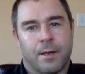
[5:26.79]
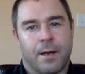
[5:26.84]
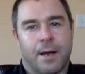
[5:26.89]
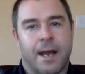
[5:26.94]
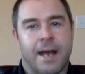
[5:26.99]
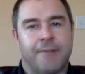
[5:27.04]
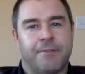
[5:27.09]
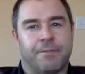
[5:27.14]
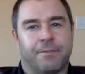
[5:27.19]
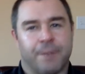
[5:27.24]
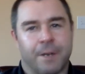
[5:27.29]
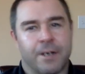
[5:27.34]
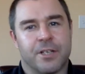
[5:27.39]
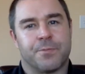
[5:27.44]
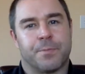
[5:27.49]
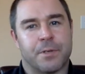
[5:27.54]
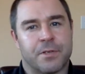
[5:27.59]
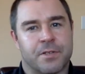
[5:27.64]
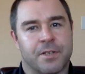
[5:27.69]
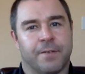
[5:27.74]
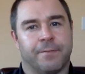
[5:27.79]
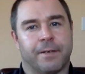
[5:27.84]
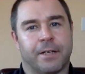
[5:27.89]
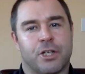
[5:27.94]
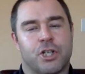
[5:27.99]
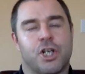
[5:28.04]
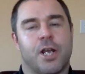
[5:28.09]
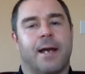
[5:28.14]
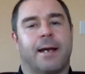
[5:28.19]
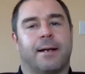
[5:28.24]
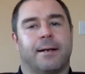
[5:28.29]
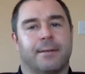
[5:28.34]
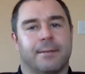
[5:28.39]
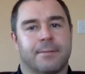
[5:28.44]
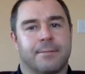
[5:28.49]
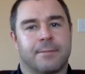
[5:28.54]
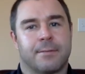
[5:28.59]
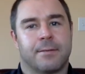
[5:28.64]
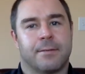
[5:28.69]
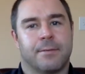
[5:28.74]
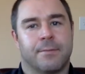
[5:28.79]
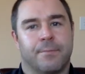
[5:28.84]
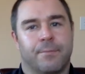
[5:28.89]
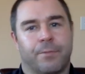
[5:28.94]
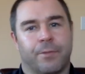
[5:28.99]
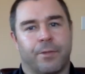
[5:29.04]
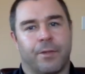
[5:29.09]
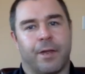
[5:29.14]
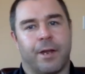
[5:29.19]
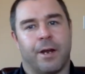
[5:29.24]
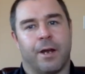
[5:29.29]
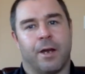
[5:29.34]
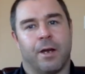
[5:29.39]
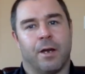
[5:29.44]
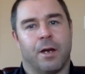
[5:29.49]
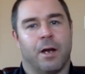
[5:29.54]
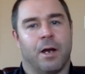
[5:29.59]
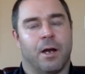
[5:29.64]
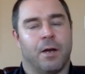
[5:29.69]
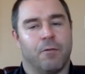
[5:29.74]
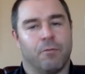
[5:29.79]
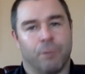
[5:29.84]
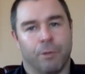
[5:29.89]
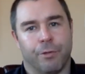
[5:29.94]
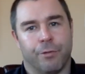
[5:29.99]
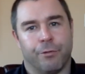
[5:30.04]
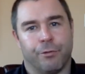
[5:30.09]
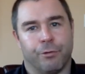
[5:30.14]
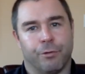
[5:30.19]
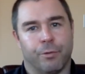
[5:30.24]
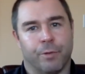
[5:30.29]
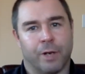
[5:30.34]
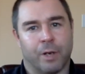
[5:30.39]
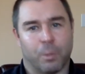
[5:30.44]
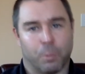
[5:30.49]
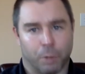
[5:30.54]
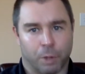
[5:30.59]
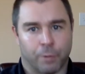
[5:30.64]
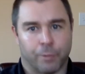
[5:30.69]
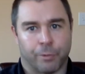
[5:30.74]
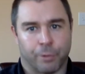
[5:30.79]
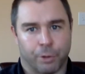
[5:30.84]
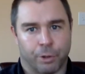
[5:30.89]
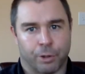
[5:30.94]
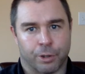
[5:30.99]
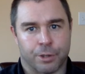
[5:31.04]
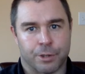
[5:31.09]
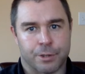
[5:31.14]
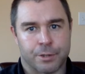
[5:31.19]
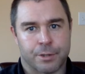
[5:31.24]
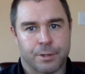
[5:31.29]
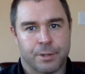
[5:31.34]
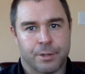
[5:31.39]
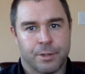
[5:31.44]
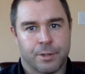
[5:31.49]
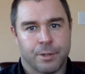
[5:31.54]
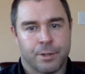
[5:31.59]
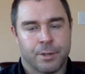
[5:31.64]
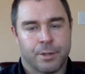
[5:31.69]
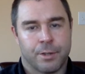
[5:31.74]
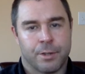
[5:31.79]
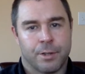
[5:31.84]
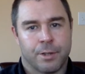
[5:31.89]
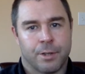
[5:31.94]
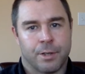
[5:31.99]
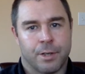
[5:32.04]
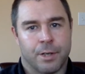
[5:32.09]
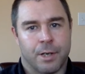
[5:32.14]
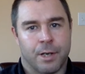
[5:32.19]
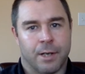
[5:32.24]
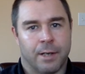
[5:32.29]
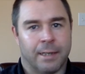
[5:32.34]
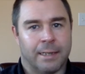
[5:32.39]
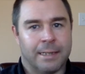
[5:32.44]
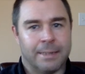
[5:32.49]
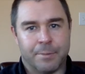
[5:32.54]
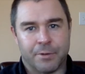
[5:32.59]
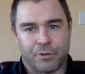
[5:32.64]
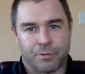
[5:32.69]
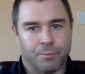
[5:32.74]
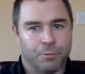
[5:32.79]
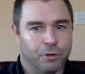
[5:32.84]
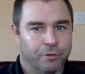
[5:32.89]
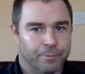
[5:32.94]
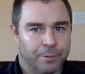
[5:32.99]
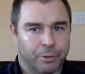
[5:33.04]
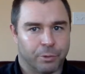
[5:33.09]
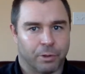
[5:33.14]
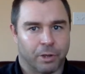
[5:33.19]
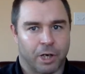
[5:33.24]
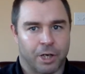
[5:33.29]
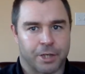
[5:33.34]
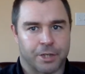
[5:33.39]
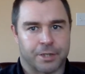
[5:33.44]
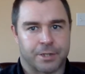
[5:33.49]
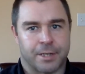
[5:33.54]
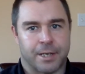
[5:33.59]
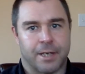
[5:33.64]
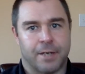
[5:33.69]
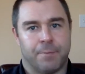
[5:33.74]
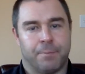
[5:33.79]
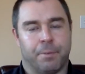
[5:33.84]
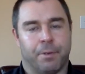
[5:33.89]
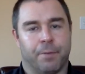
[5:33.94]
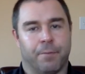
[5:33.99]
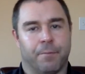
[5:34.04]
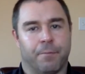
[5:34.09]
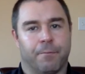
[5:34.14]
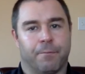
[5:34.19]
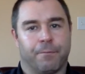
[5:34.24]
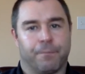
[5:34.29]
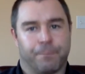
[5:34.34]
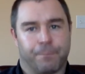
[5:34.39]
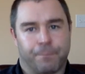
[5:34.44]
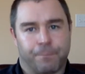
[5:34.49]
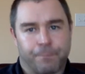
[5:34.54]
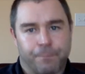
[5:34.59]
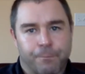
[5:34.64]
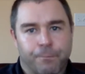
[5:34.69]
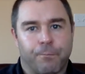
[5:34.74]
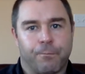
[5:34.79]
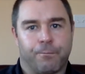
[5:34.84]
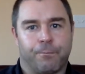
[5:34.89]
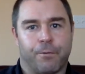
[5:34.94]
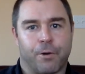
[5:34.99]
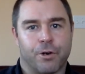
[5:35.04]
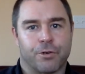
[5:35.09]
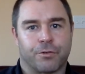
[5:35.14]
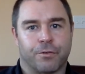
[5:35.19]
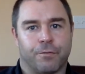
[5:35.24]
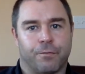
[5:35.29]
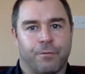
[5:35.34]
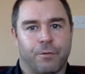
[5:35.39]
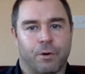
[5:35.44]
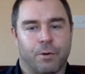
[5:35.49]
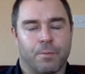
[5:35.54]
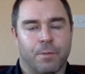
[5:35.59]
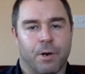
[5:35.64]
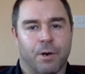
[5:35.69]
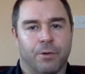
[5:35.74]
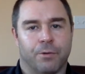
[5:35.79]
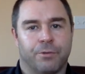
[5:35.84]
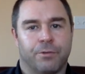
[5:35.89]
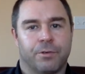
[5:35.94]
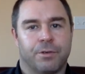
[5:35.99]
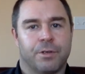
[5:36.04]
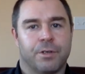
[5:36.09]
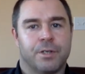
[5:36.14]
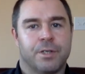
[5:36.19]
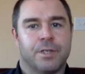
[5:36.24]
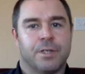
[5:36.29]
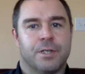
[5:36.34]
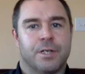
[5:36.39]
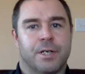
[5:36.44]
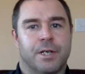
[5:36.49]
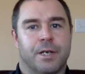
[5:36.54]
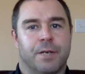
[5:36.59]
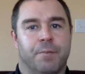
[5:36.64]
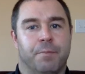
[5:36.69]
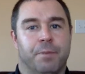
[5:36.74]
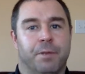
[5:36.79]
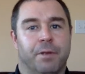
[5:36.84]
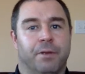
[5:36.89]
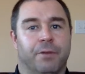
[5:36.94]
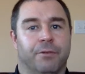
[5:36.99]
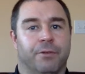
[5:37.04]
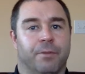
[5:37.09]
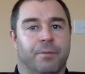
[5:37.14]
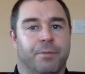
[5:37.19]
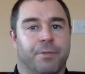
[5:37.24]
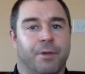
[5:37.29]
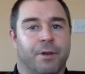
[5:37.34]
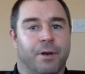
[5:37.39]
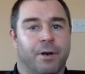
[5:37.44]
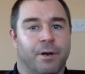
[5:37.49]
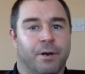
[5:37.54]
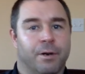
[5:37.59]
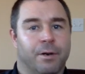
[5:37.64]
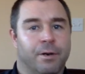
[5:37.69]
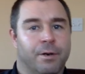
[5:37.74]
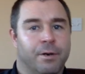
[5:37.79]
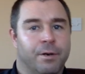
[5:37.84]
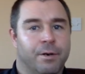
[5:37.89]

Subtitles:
I have a very specific checklist that I run through when I work with hookers. Limits of movement to a large extent, but first and foremost, it builds up their